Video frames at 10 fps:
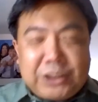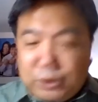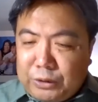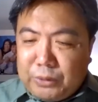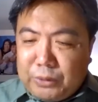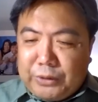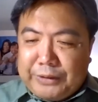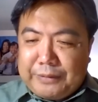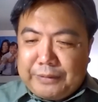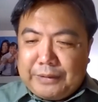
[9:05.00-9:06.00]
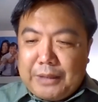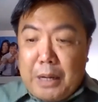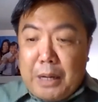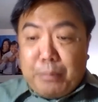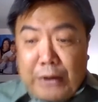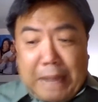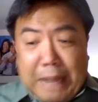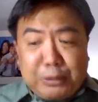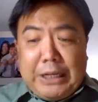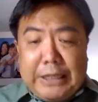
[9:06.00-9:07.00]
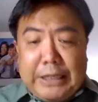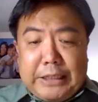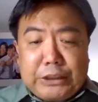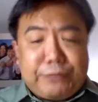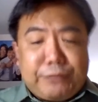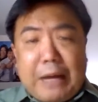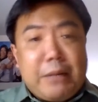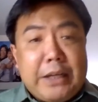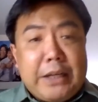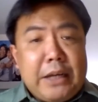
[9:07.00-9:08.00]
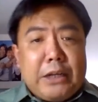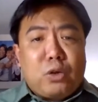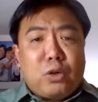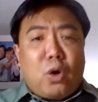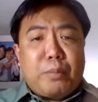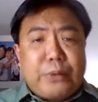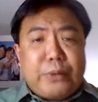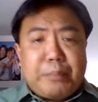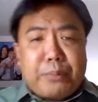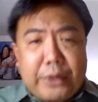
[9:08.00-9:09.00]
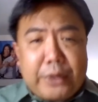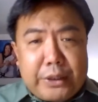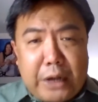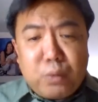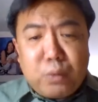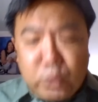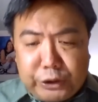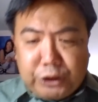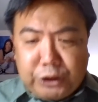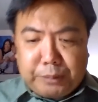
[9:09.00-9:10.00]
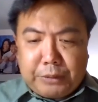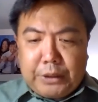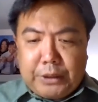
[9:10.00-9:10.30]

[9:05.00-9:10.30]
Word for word: to the Lord, perhaps leading his family in corporate prayer and worship